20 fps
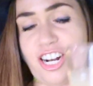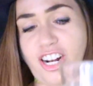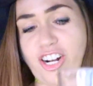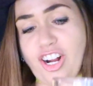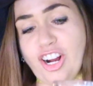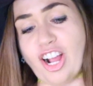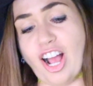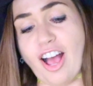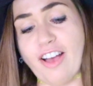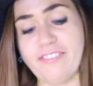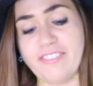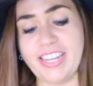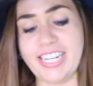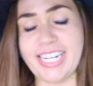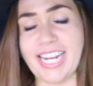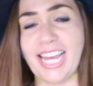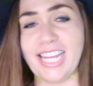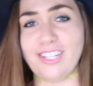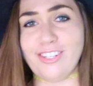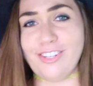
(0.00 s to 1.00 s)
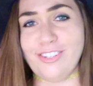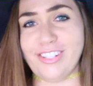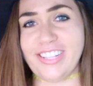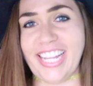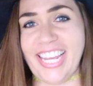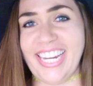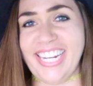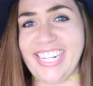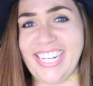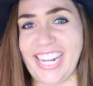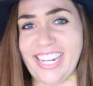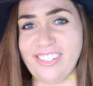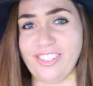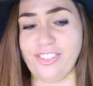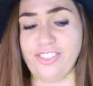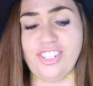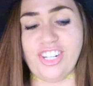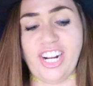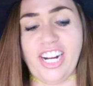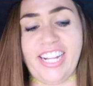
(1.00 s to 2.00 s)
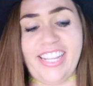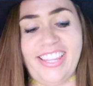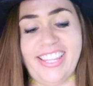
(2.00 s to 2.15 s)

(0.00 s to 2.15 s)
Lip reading: on our coffee, not too light, not too dark.